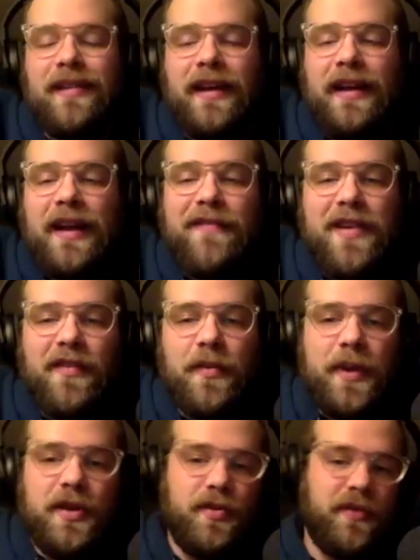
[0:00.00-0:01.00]
like I've never
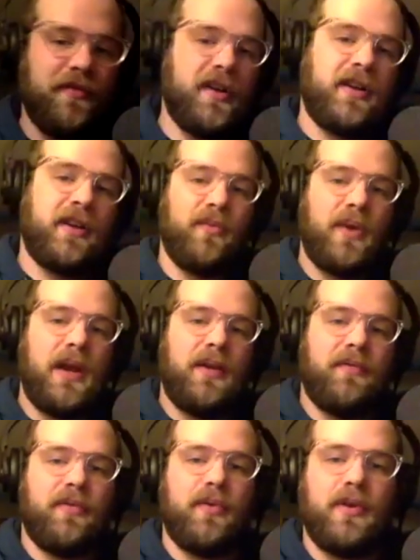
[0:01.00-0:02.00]
been to a fucking
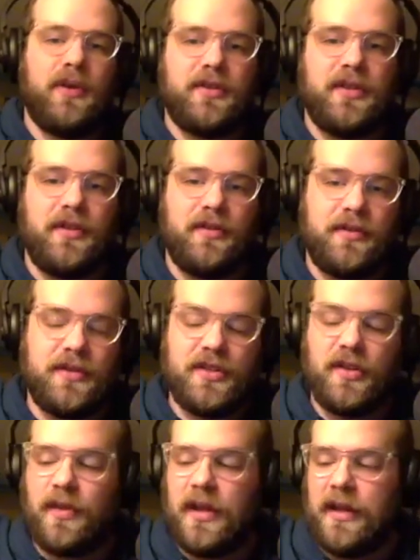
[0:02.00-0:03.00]
rainforest, dude. So like,